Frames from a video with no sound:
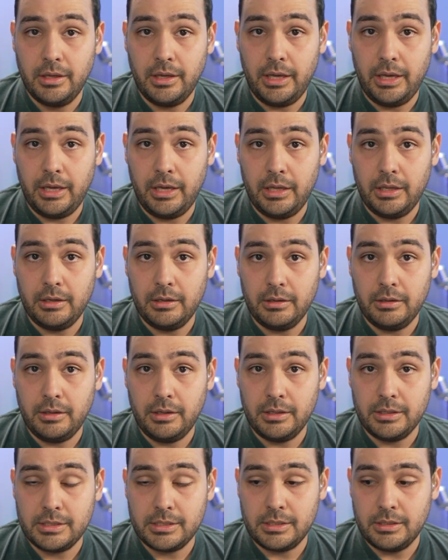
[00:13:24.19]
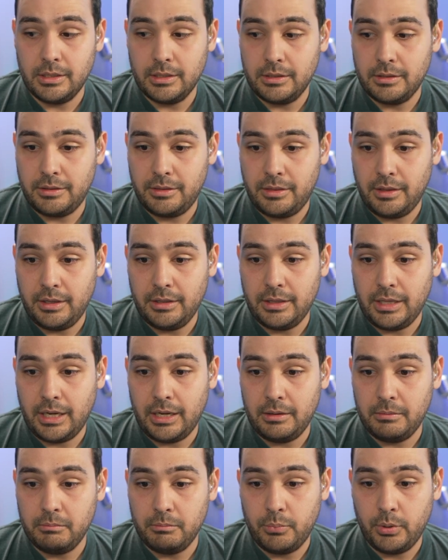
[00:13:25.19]
And it's the thing that
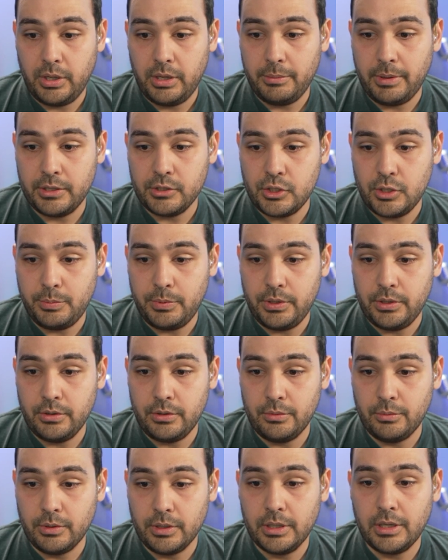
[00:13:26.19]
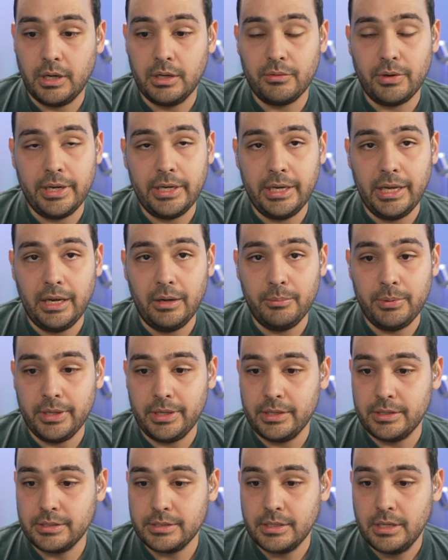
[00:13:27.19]
I'm putting my G P U to work on right now
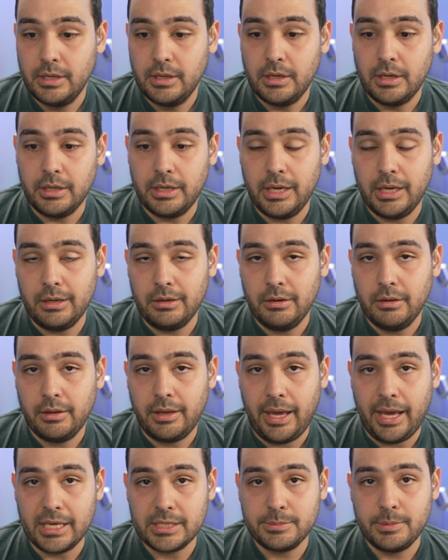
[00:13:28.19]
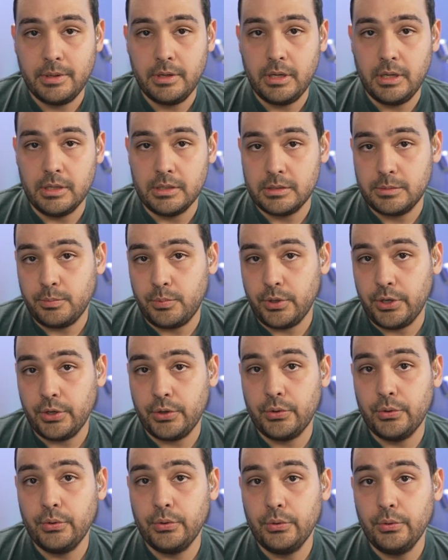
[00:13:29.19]
because, again, Kaspa is pretty
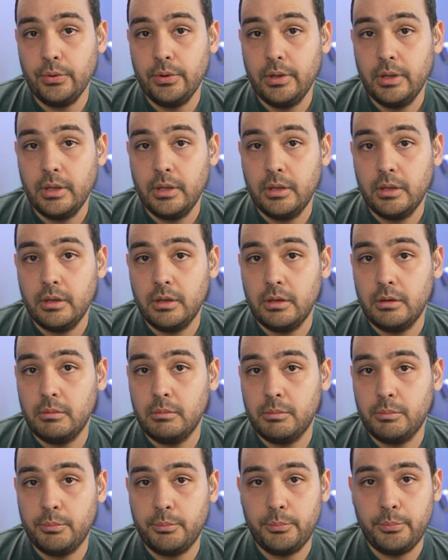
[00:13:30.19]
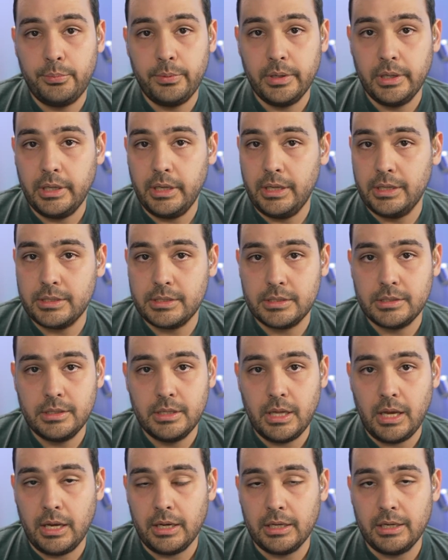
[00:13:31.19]
cool, but it's
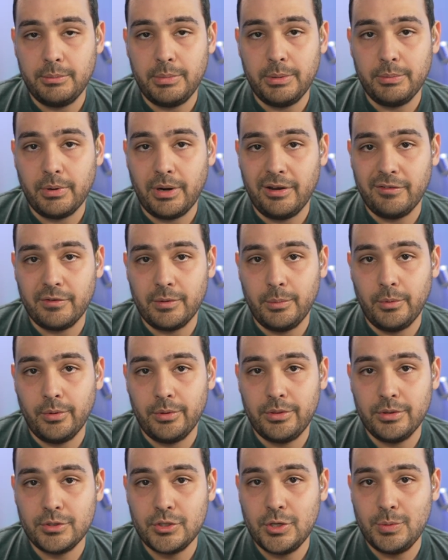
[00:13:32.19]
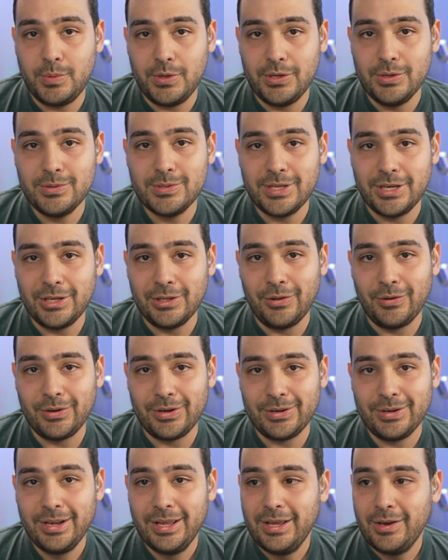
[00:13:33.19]
not going to be profitable with their G P Us any
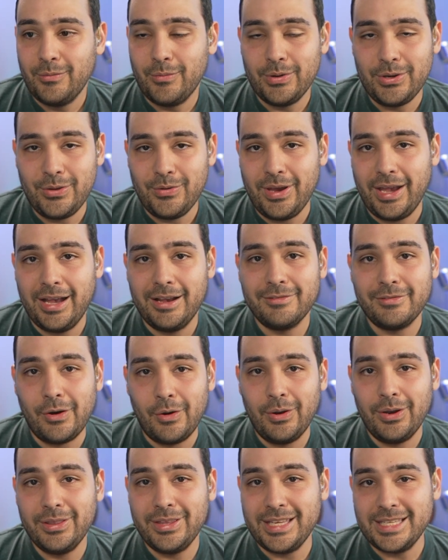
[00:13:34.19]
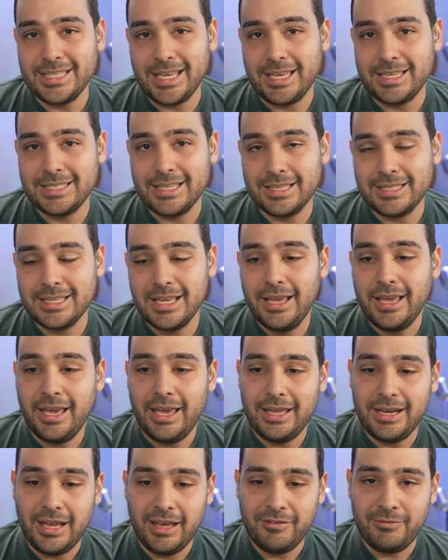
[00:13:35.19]
longer when you have all these A SICs
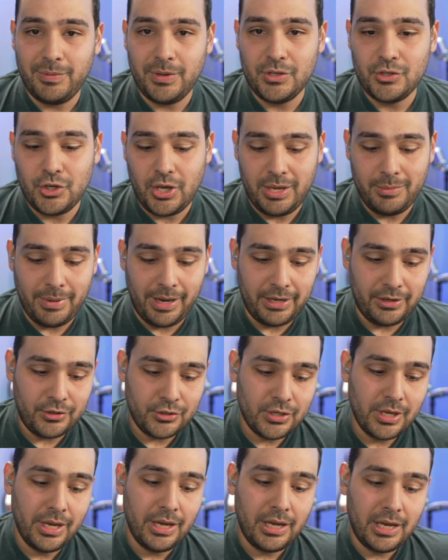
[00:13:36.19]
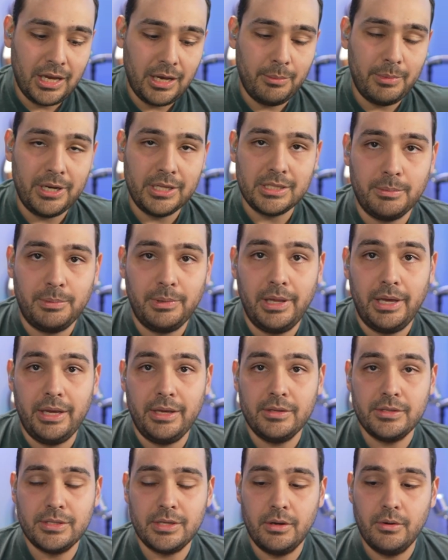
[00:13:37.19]
and F P G A miners coming
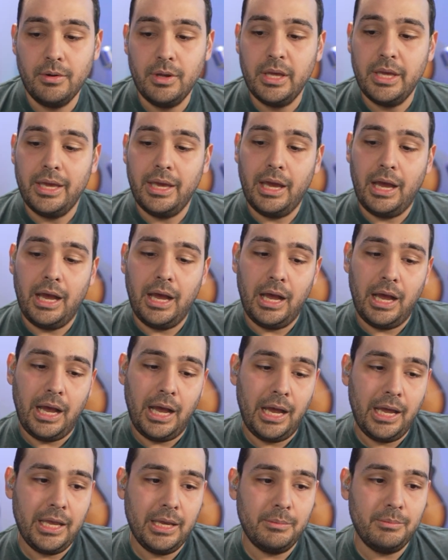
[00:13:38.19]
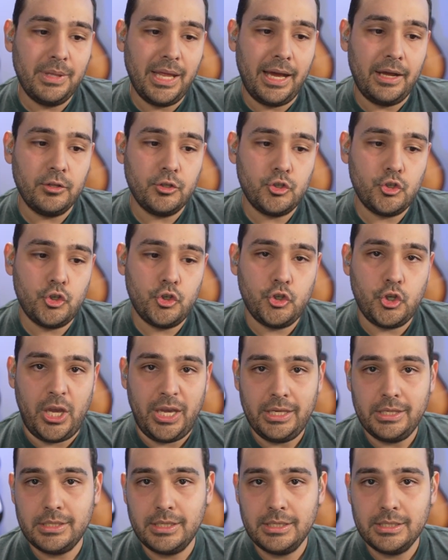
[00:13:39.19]
play. So I am not
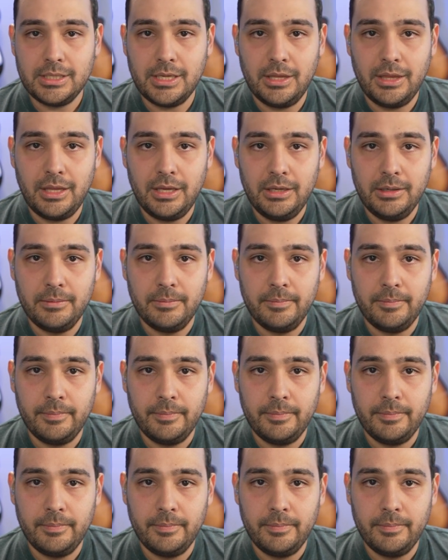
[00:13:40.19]
chasing something.